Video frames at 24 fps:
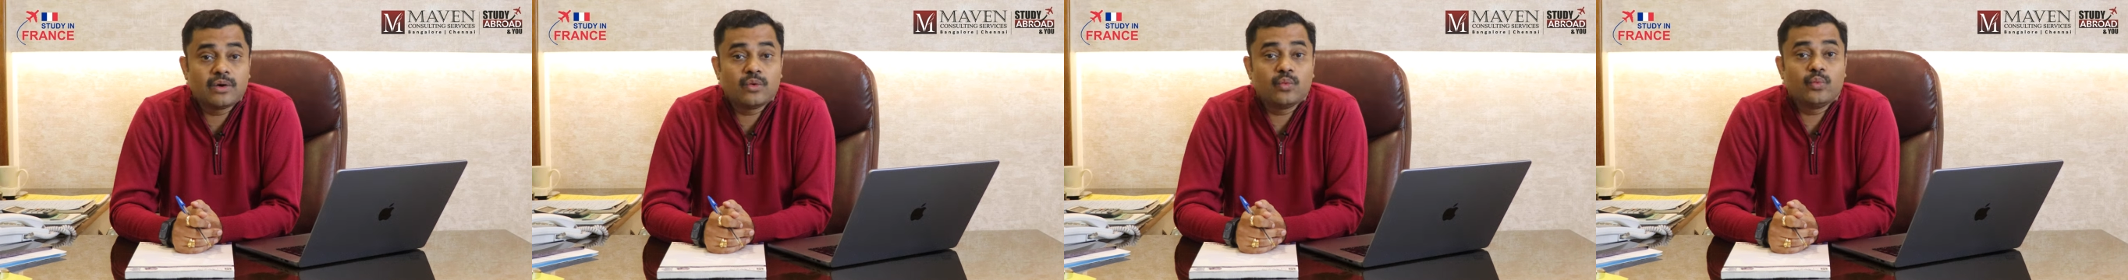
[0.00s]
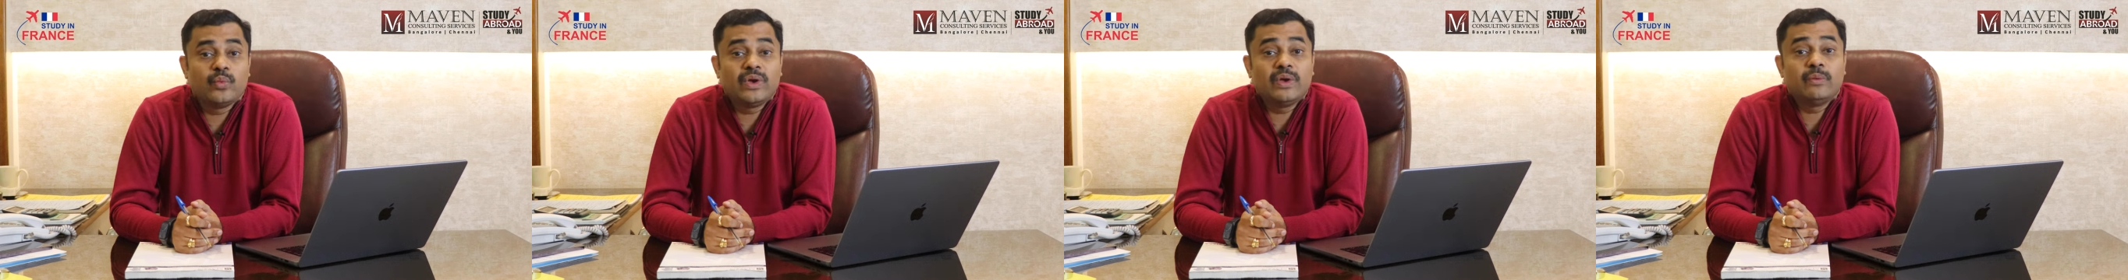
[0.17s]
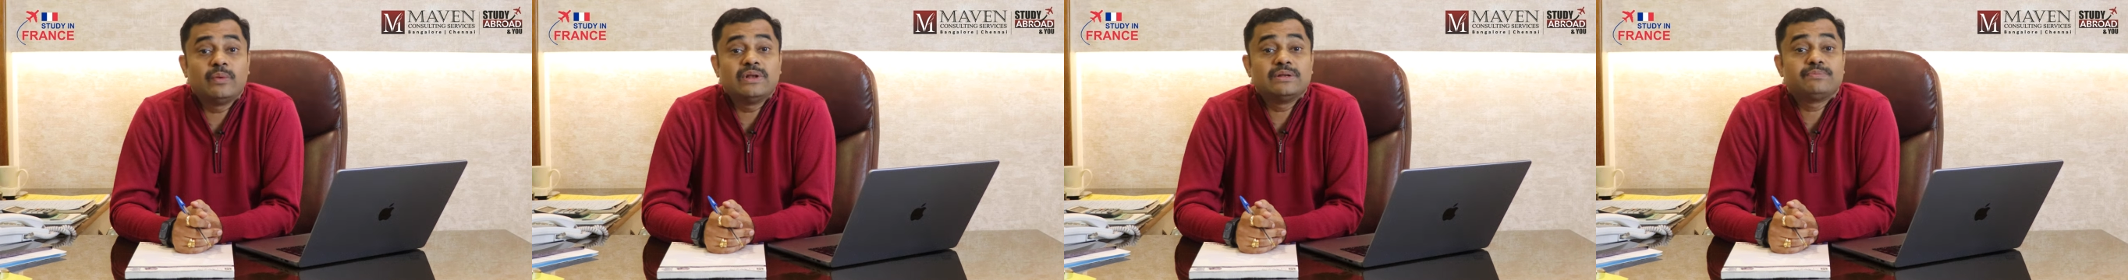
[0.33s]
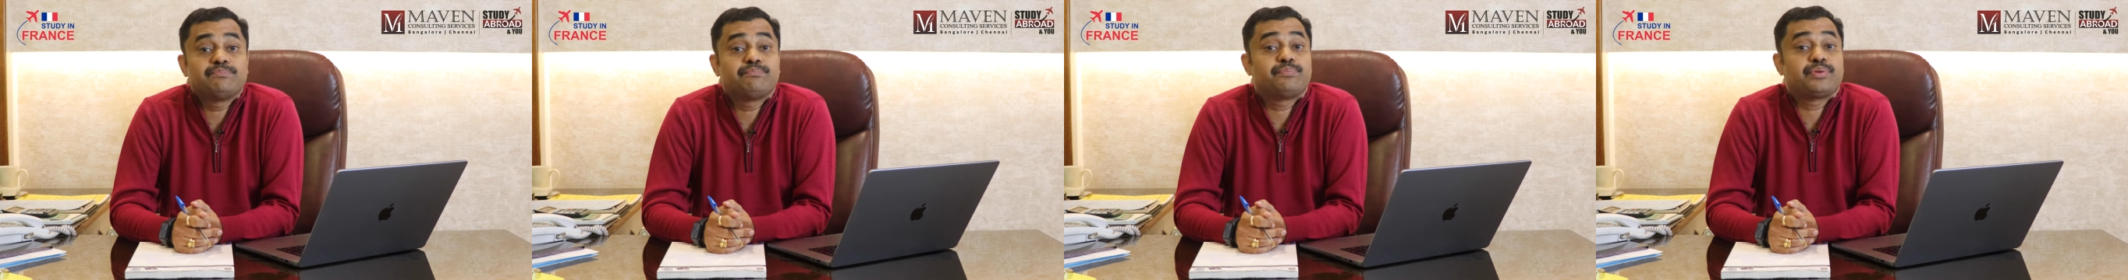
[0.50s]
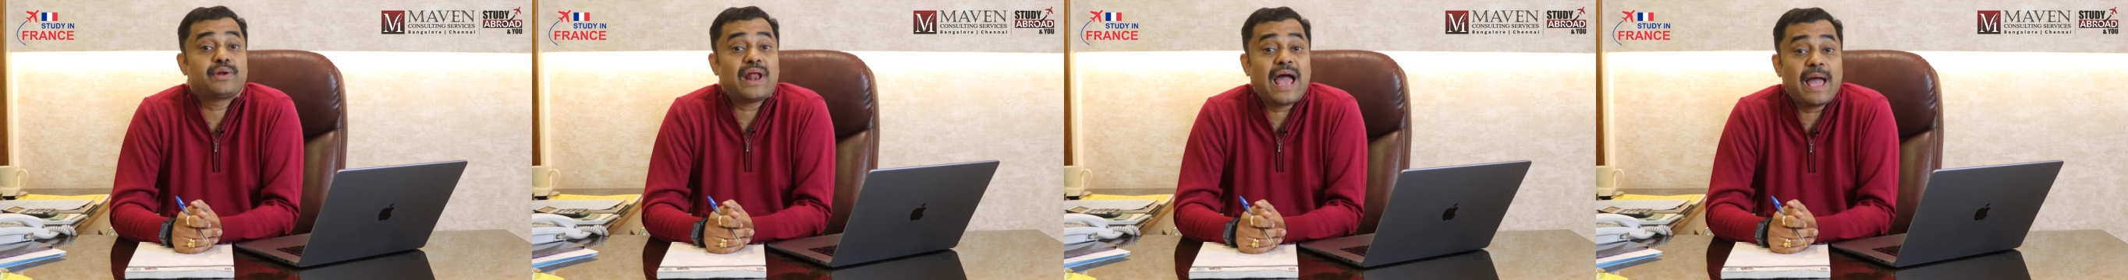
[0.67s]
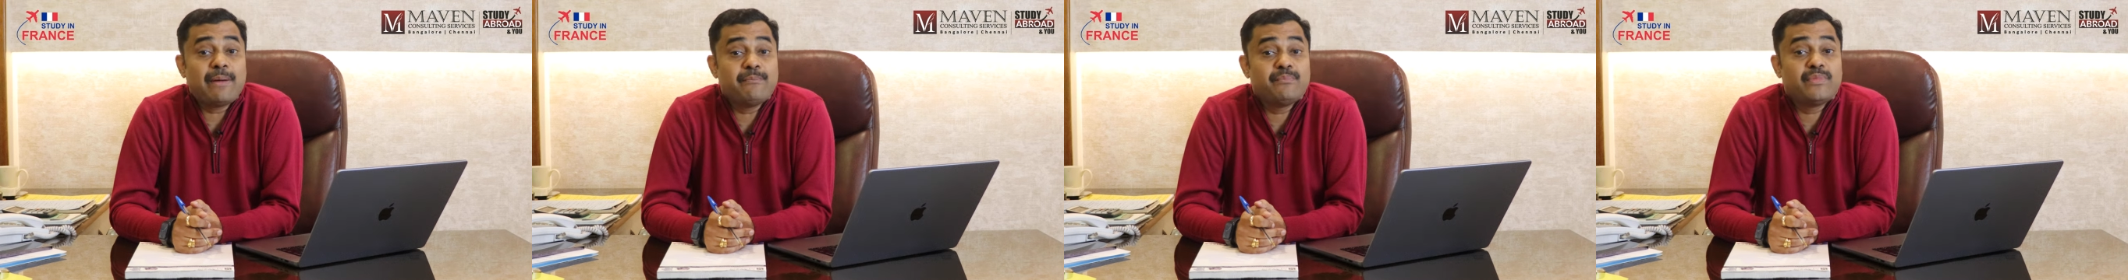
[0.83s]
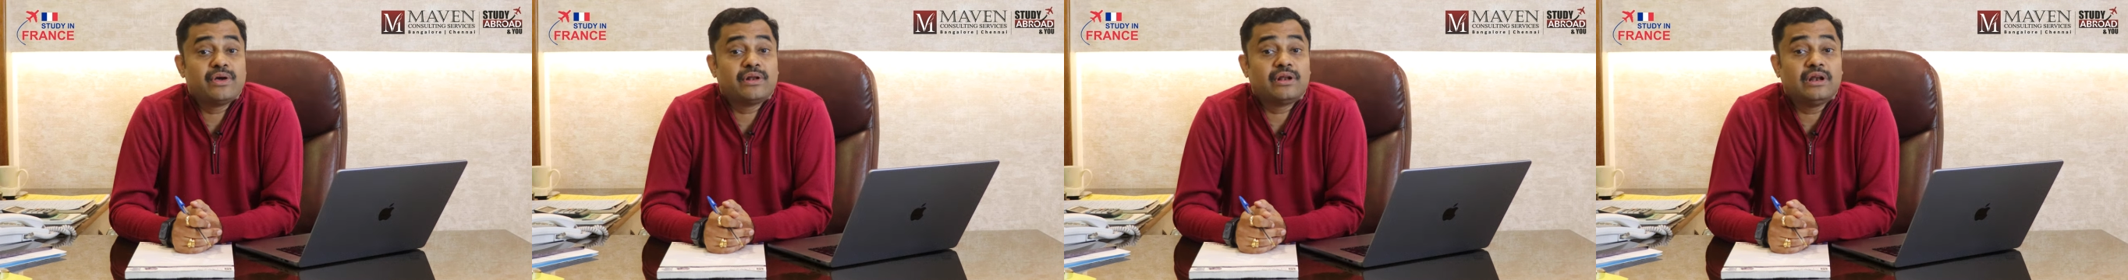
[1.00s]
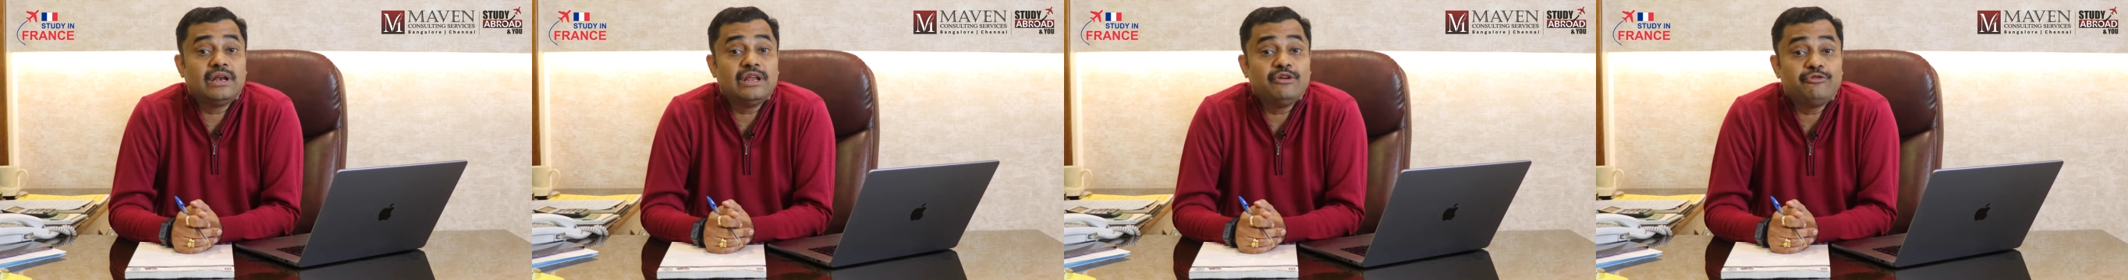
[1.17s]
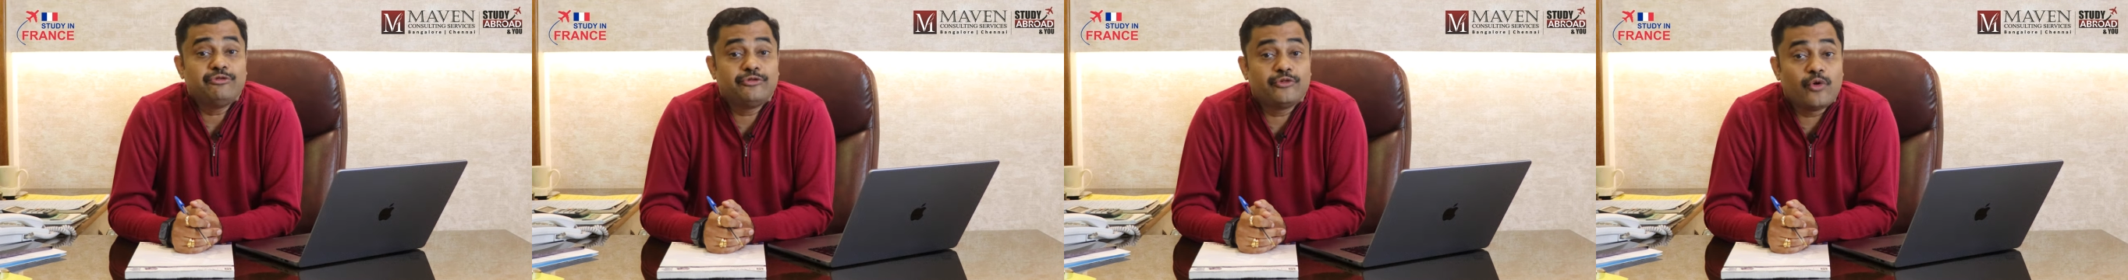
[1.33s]
we will
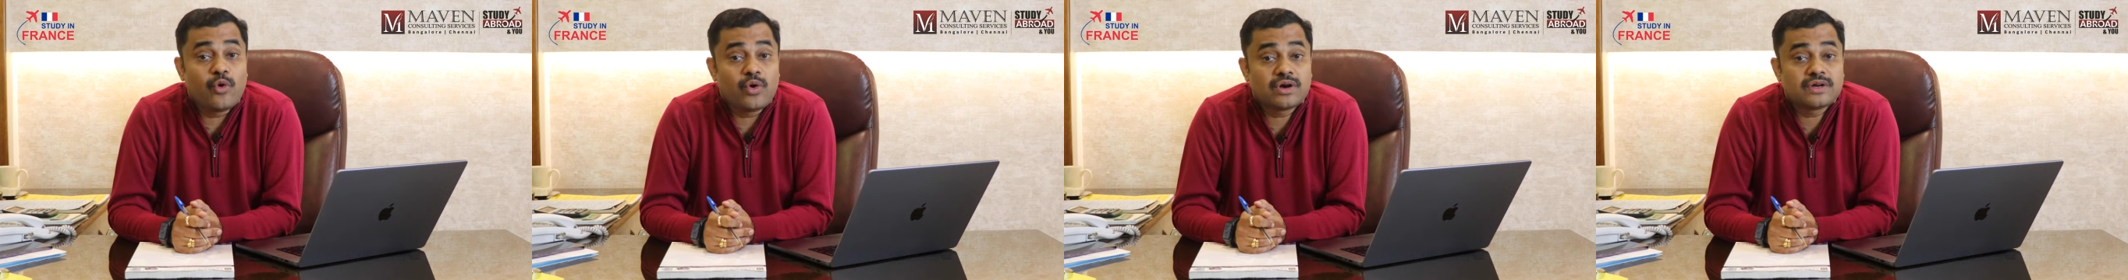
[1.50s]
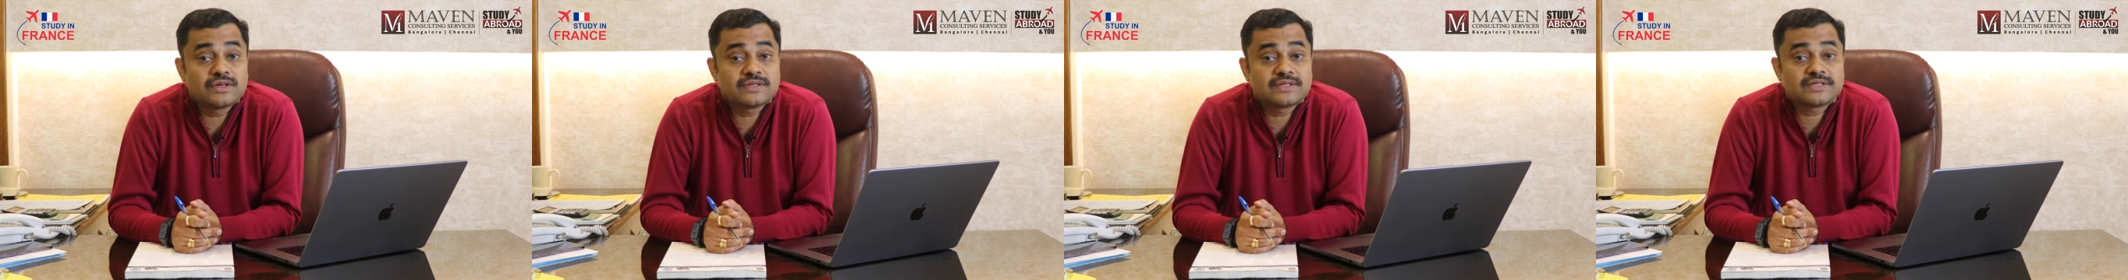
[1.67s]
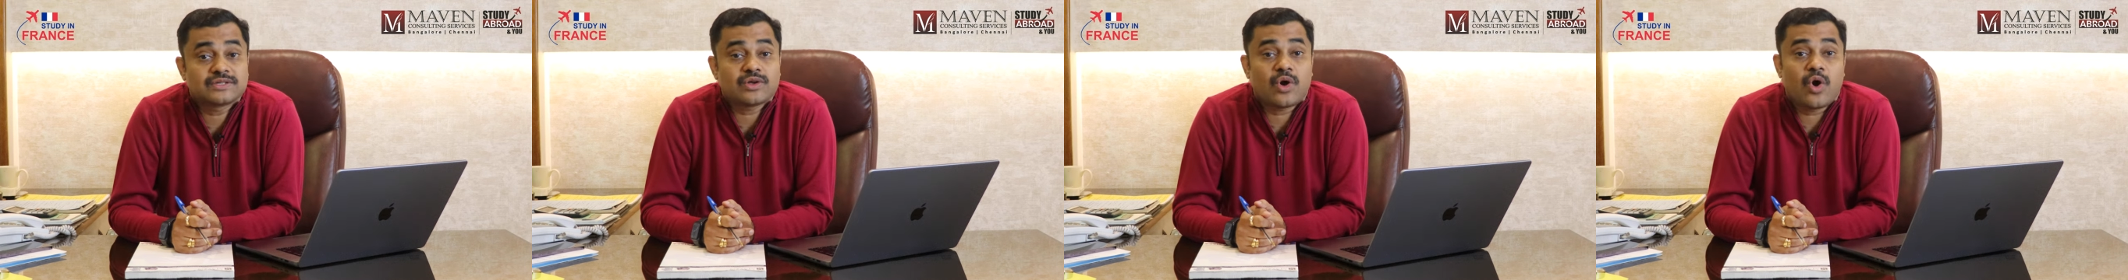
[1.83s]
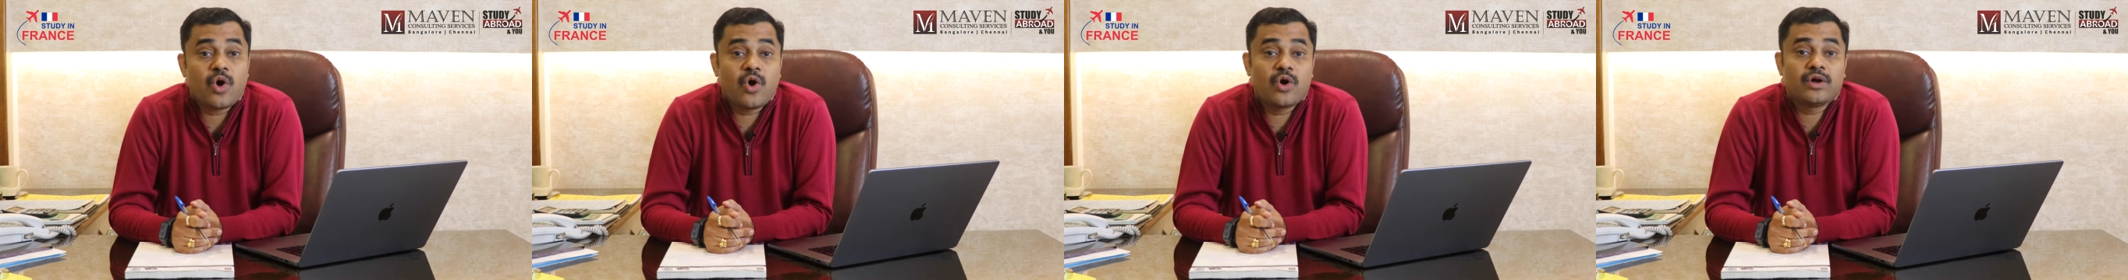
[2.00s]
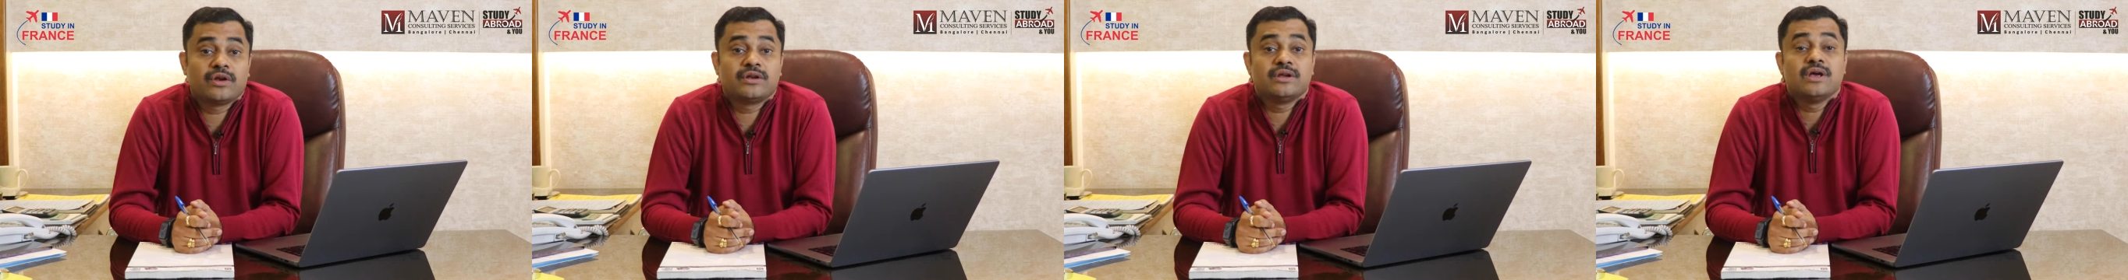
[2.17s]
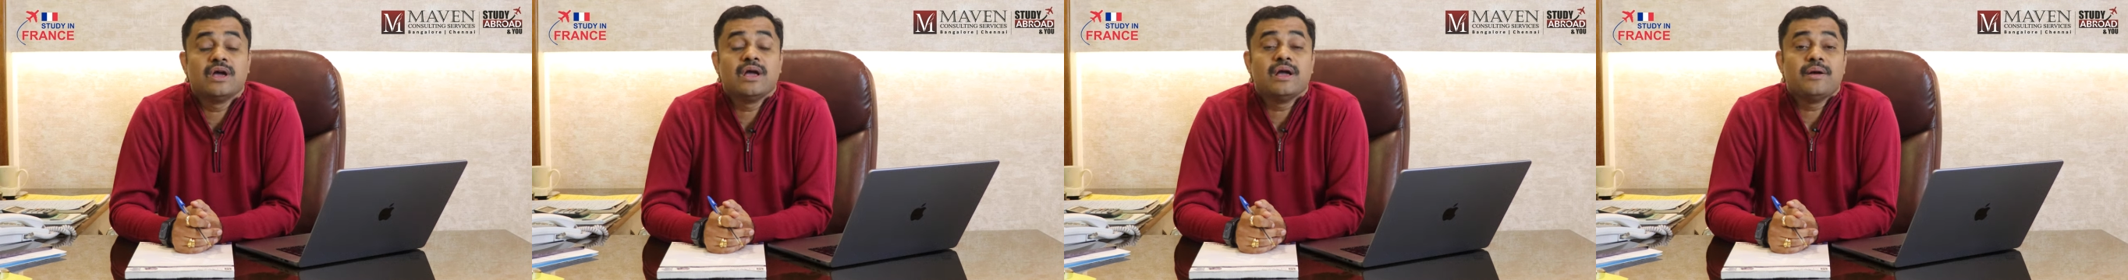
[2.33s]
primarily focus on